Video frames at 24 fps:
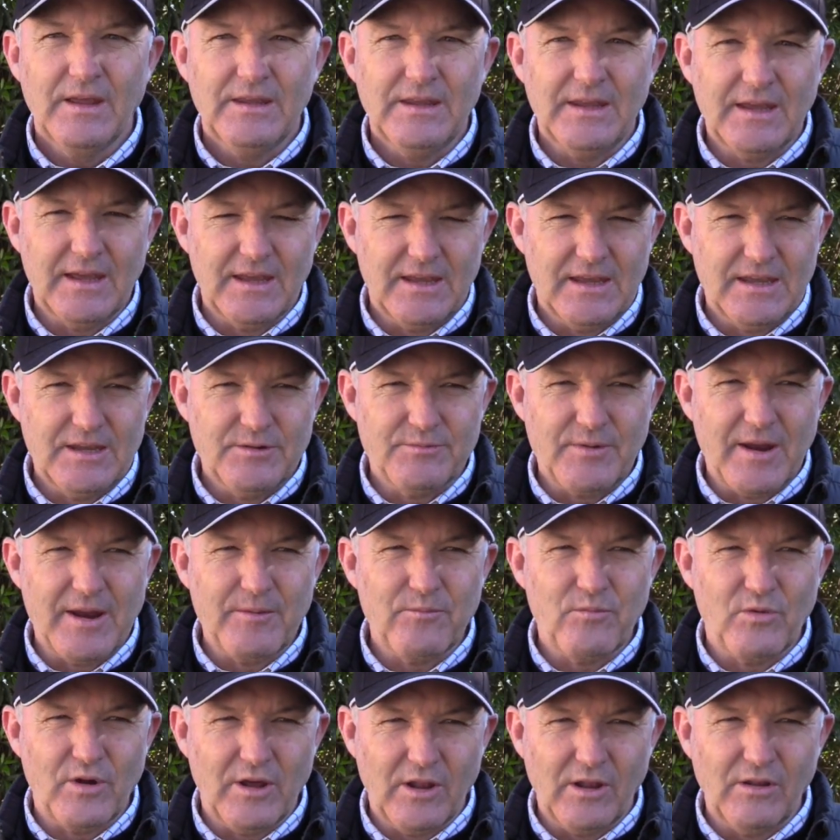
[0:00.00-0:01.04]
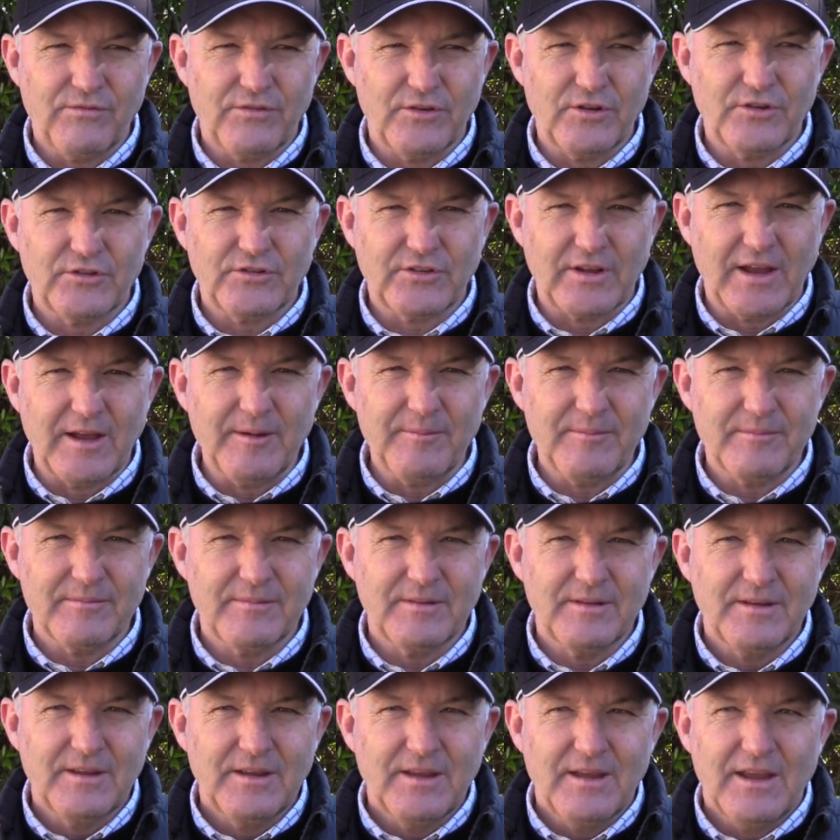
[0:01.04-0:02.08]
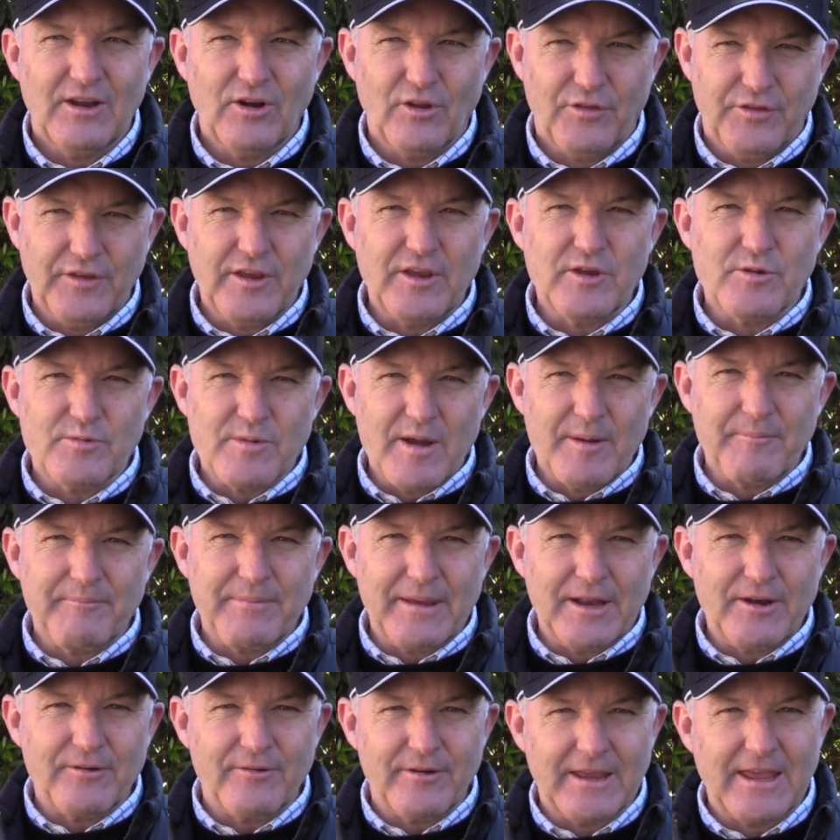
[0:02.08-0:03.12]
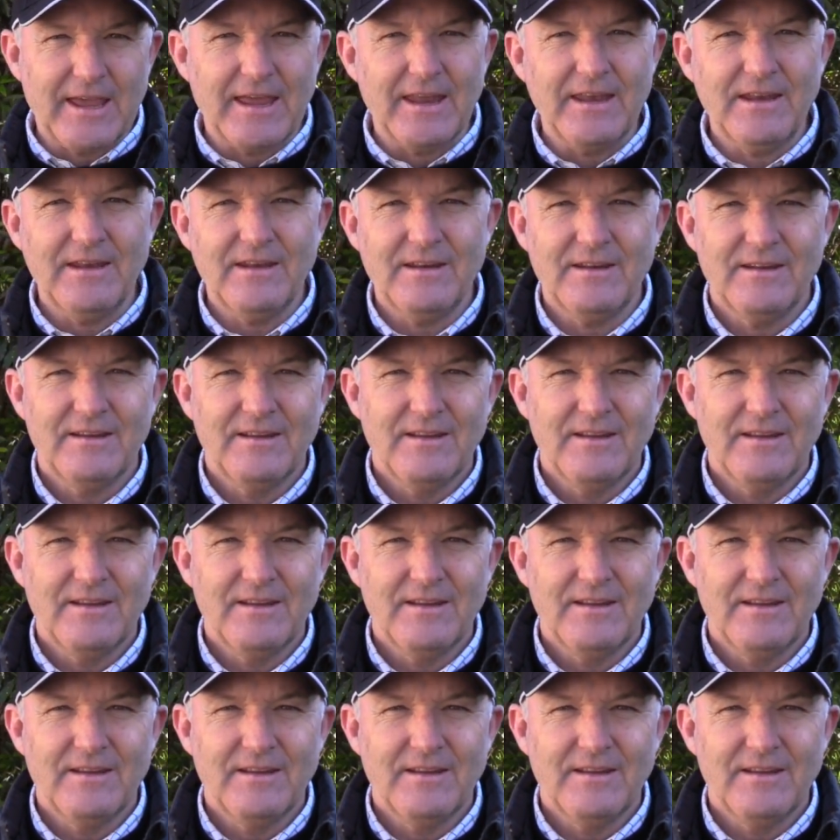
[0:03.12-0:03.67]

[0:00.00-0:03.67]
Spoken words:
Yeah, he ran well first up, and I think he'll run better again.